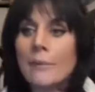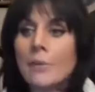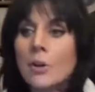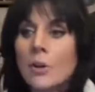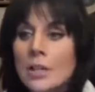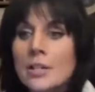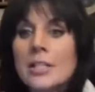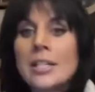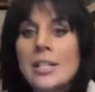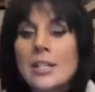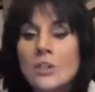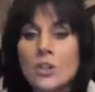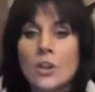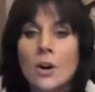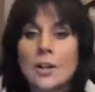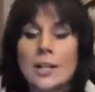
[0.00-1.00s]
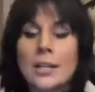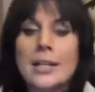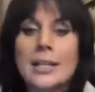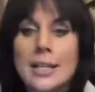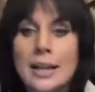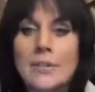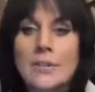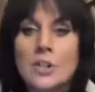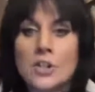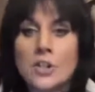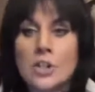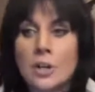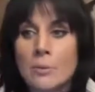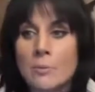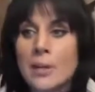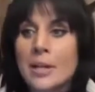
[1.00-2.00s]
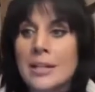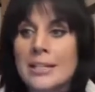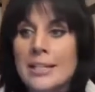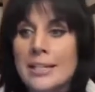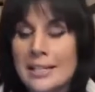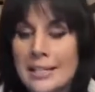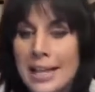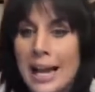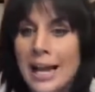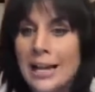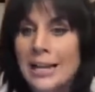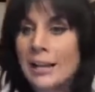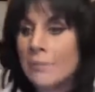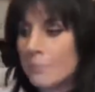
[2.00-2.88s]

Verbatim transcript: I'm going to teach on it again this year because it's that